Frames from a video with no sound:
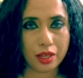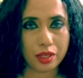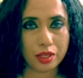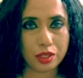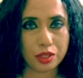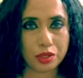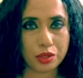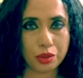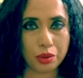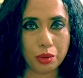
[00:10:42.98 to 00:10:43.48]

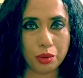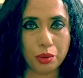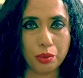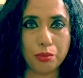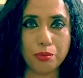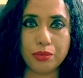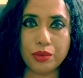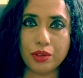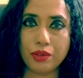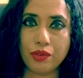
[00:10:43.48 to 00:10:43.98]

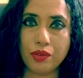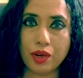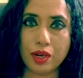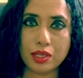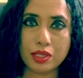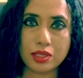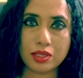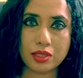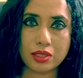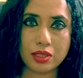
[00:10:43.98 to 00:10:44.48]
So the
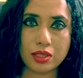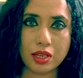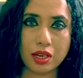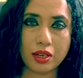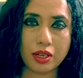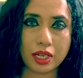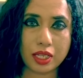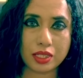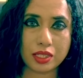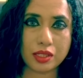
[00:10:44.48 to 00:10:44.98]
first
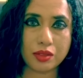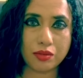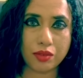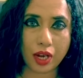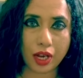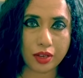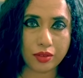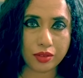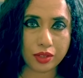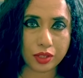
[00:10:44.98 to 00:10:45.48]
reason
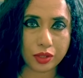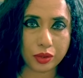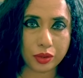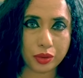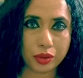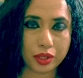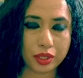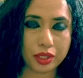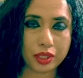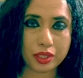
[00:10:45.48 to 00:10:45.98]
why we
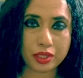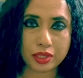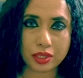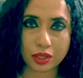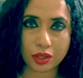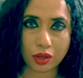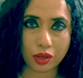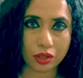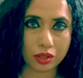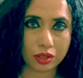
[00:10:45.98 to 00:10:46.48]
do it is
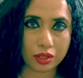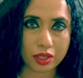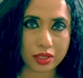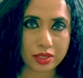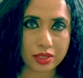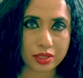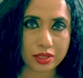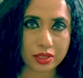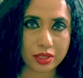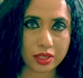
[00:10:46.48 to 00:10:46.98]
the
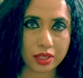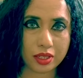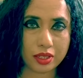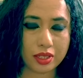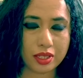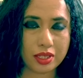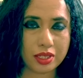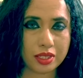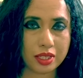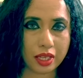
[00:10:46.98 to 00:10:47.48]
contrast
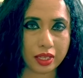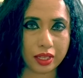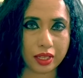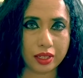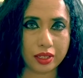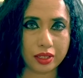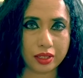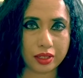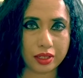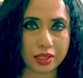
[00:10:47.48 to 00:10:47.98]
theory.
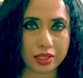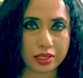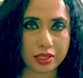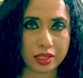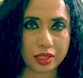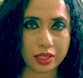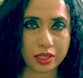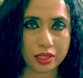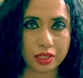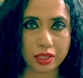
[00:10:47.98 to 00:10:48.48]
Second
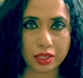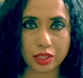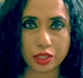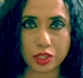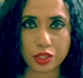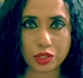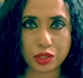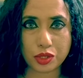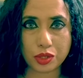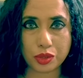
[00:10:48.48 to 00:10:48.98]
reason
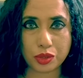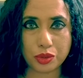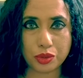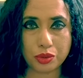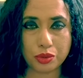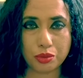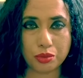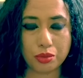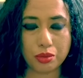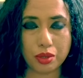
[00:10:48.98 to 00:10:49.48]
is
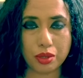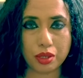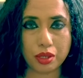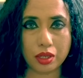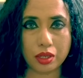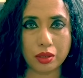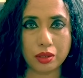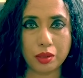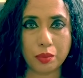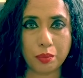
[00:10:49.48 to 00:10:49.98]
to
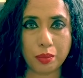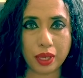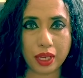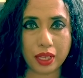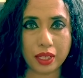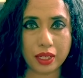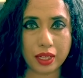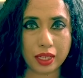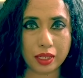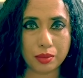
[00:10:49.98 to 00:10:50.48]
the
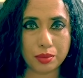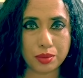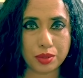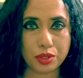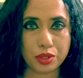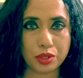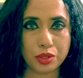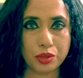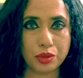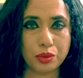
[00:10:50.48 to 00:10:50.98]
pain
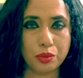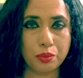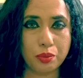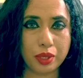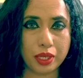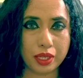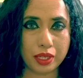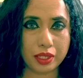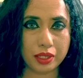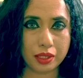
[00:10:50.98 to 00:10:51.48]
helps you
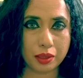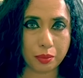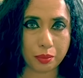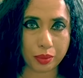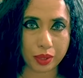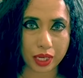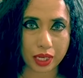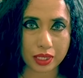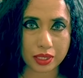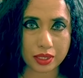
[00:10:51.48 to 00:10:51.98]
be in the
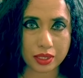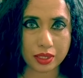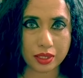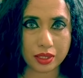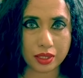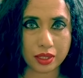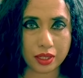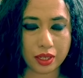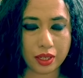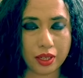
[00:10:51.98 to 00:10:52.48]

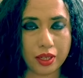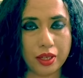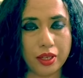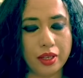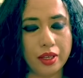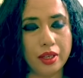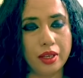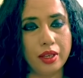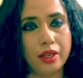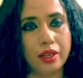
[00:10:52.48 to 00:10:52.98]
present.
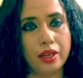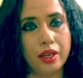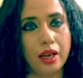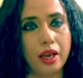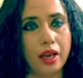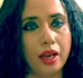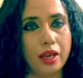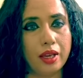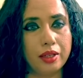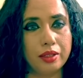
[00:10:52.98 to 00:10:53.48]

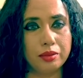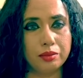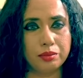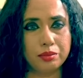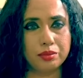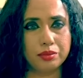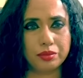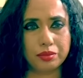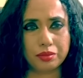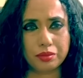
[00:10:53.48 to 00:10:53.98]

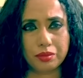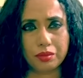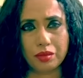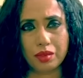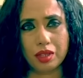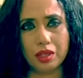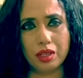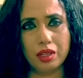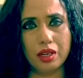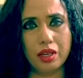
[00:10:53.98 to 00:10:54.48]
And
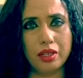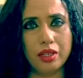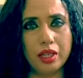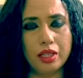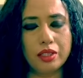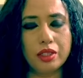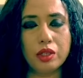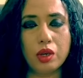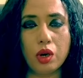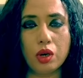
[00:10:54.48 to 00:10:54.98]

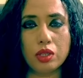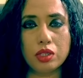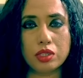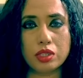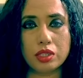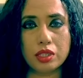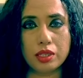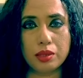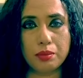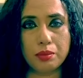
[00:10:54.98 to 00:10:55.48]
another
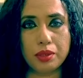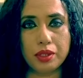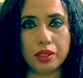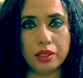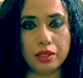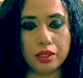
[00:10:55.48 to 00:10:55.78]
concept